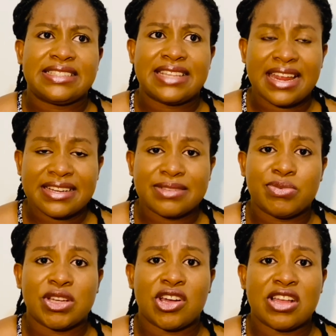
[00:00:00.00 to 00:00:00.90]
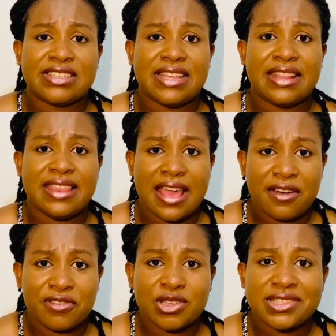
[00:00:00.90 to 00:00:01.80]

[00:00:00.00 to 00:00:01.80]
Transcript: that is because the devil